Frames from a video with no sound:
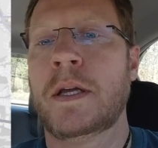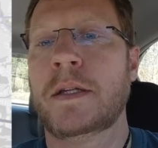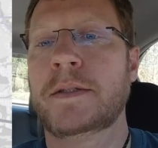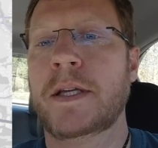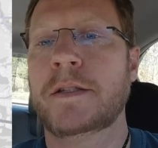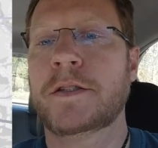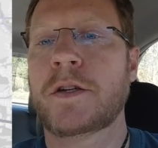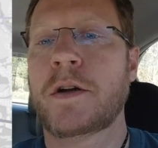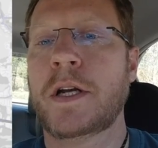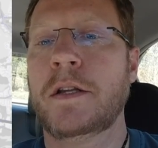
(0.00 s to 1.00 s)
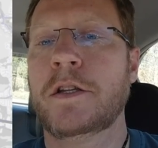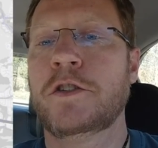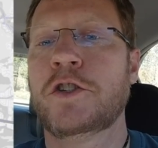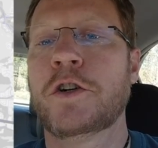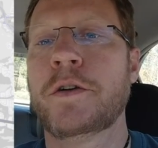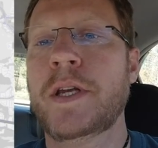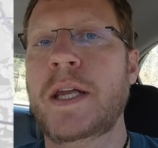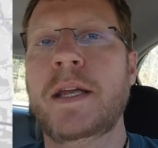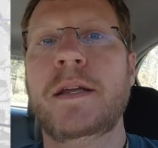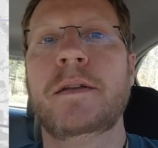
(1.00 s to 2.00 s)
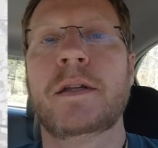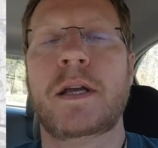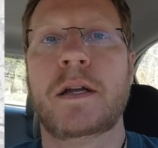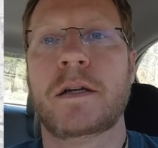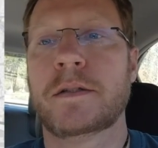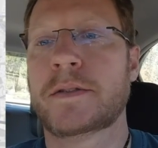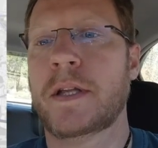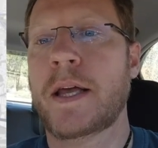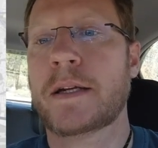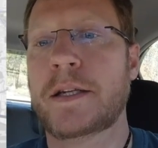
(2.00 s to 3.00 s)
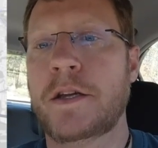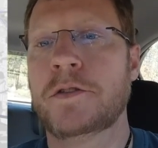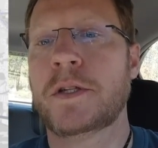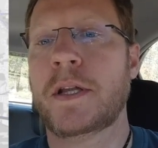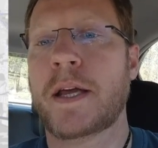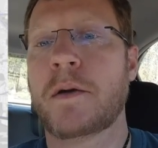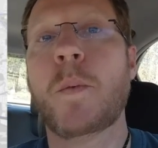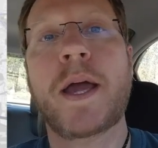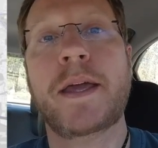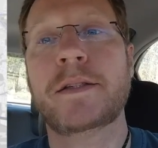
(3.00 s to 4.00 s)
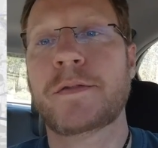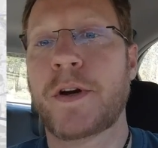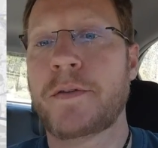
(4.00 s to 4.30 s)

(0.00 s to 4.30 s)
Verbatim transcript: It says starting the journey and I'll select, I usually like Waze for